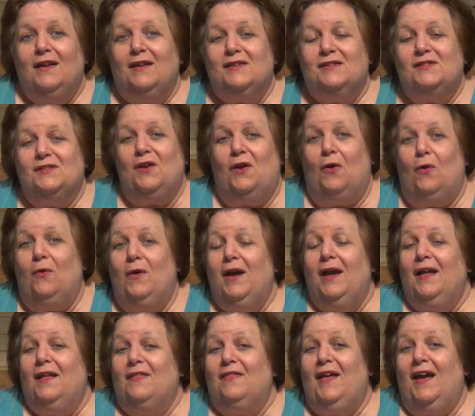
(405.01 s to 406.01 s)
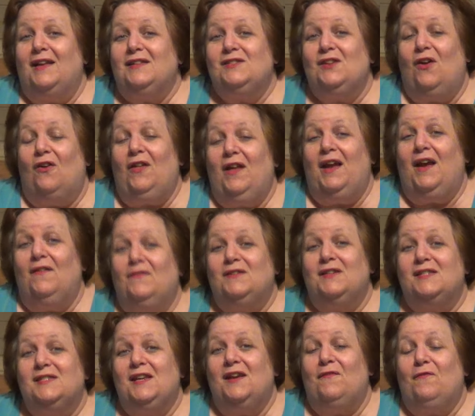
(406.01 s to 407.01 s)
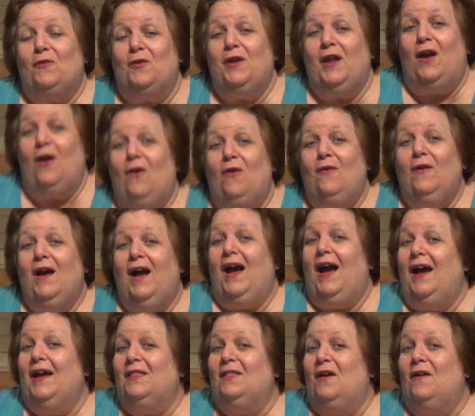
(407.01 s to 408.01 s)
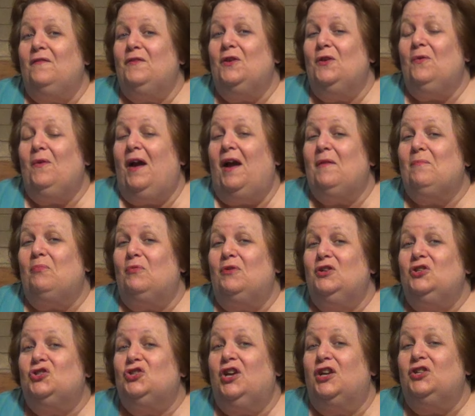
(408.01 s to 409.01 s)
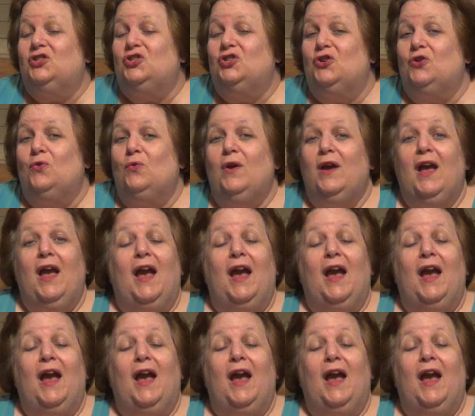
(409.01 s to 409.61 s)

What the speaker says: So that's all I have to say for now. I love you. I appreciate you.